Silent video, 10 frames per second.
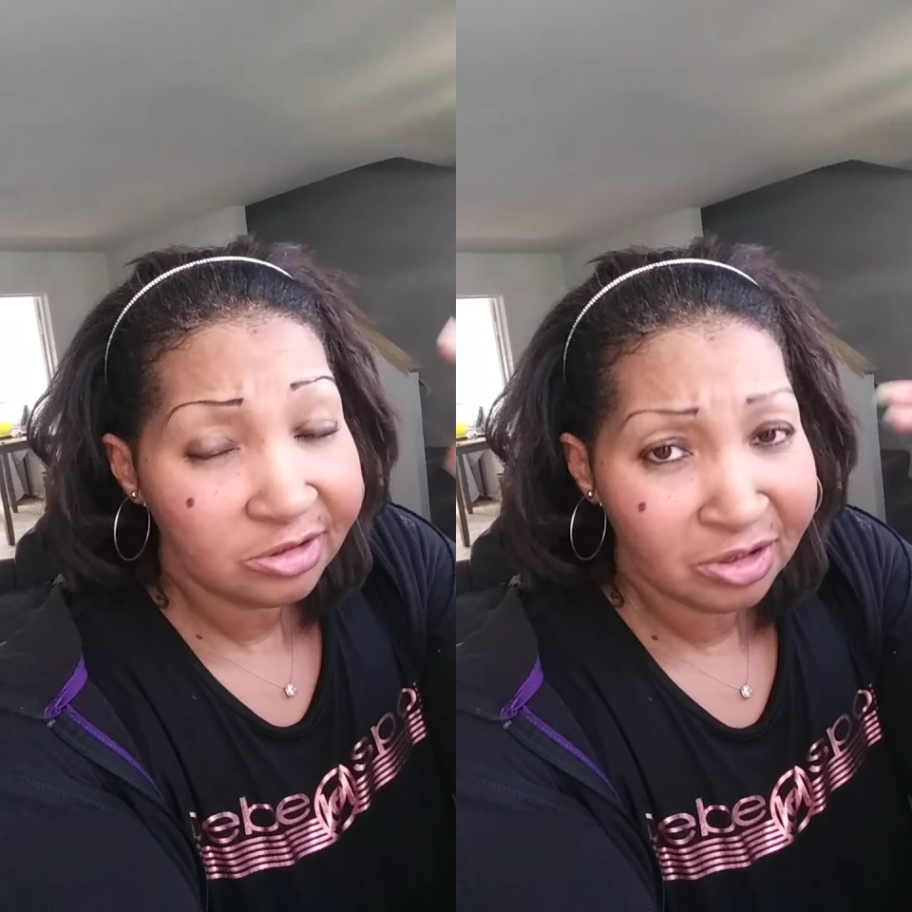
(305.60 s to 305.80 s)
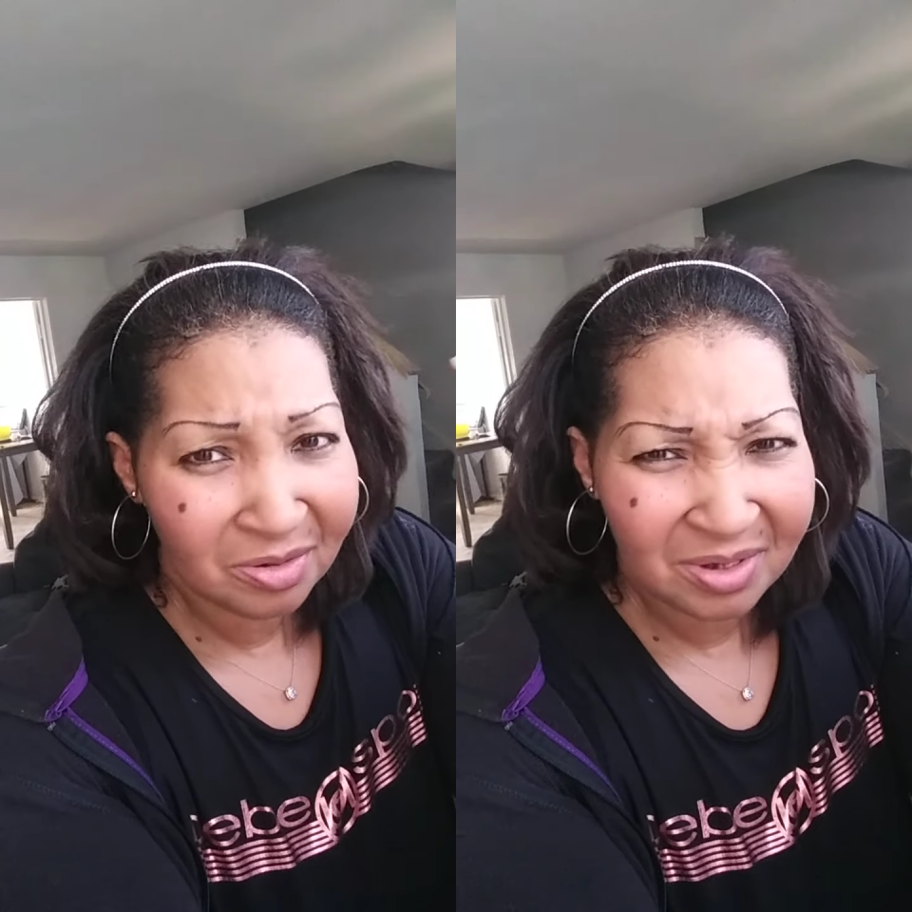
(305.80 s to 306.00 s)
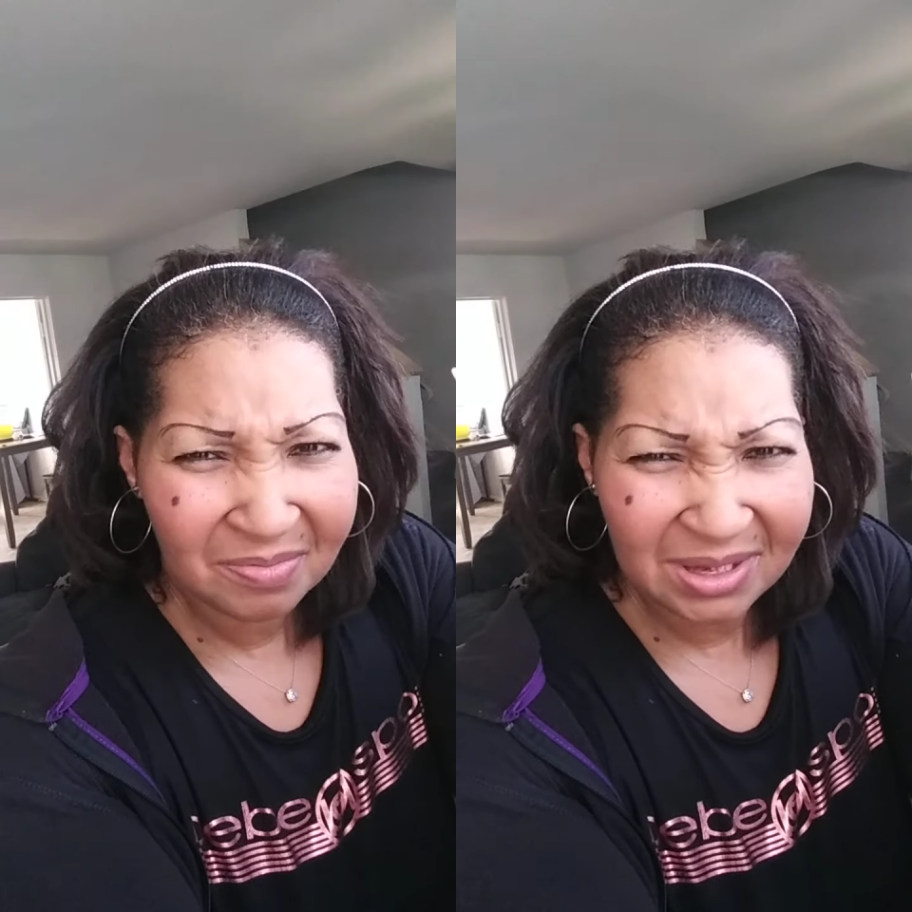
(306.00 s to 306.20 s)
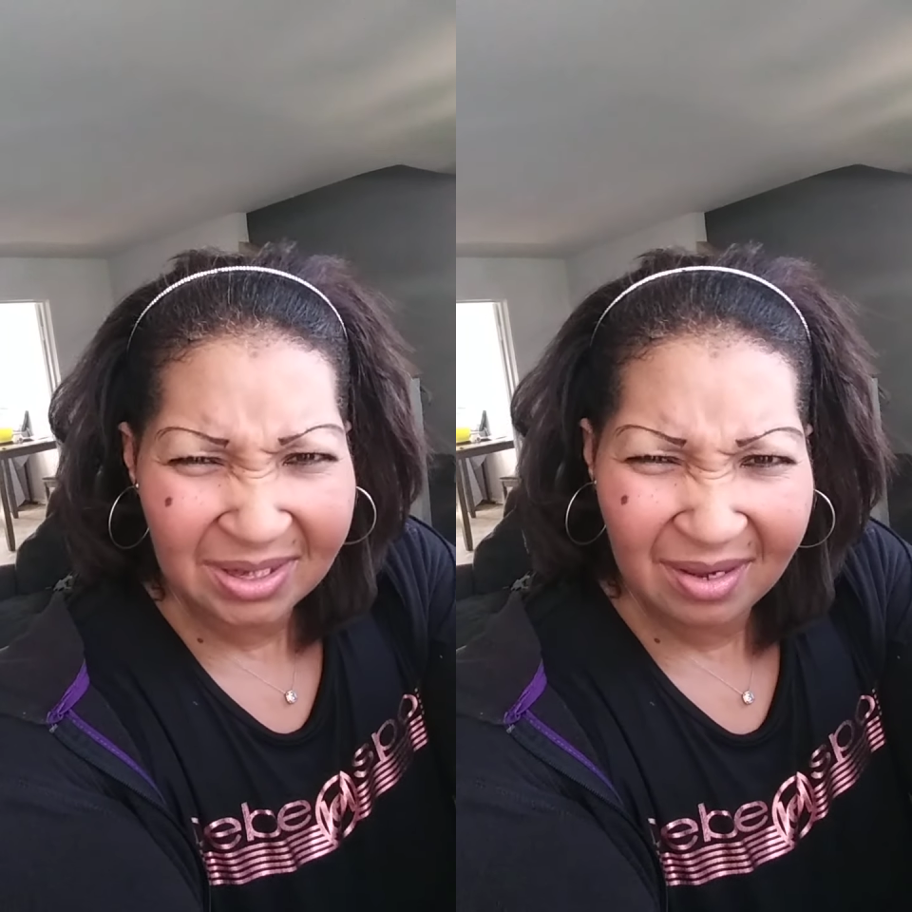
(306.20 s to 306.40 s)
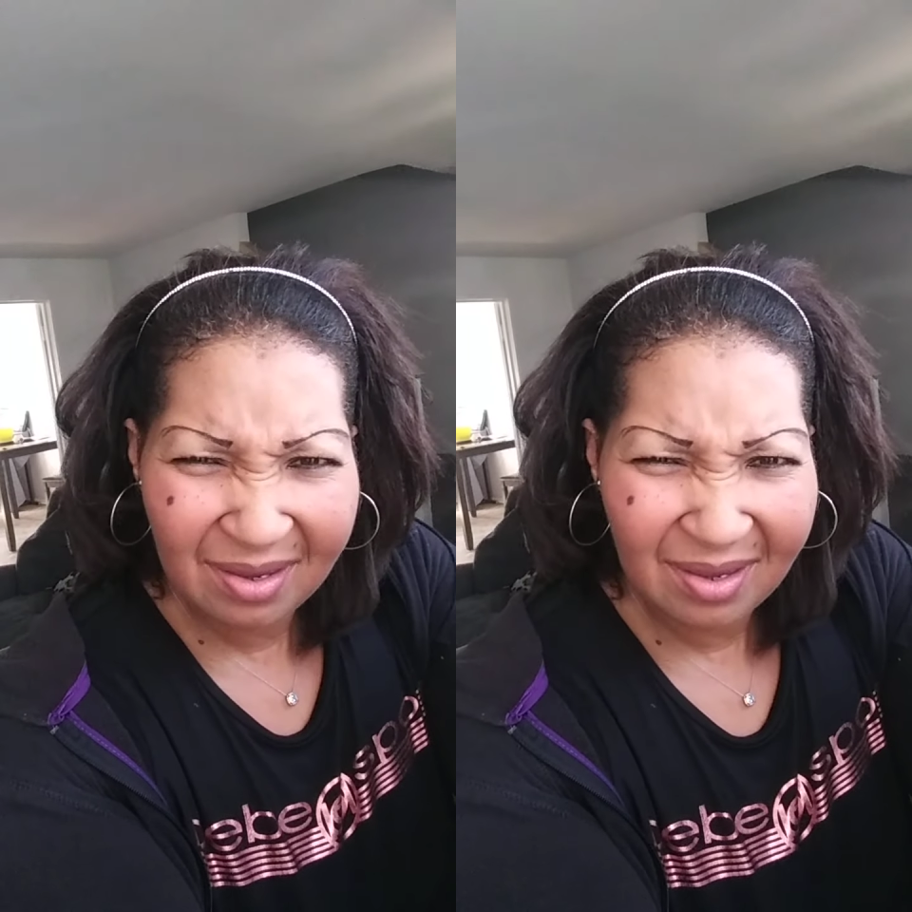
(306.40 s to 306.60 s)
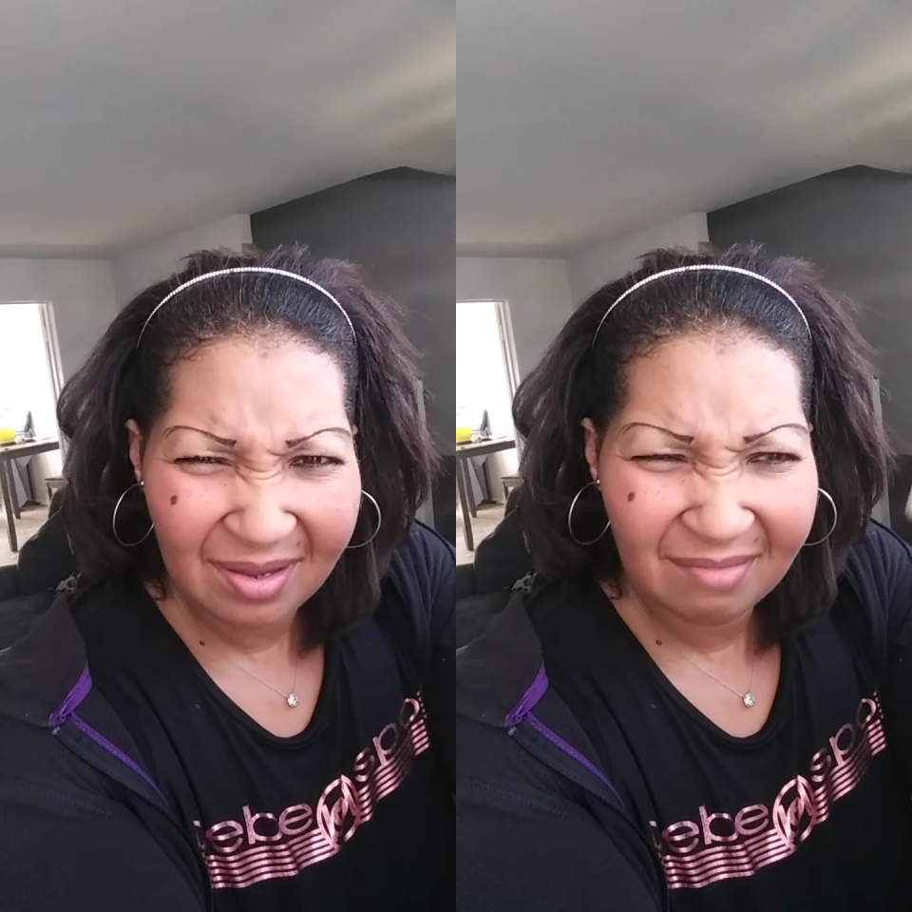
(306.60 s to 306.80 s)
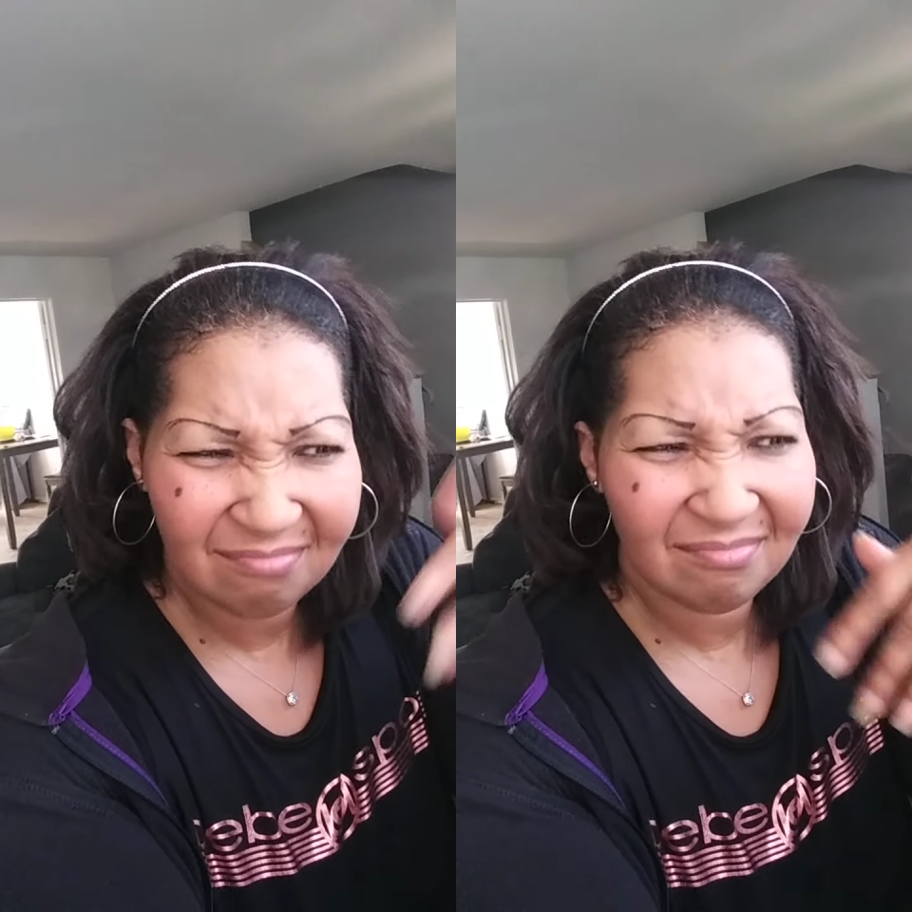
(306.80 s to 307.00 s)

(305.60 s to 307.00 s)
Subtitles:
You know what I'm saying?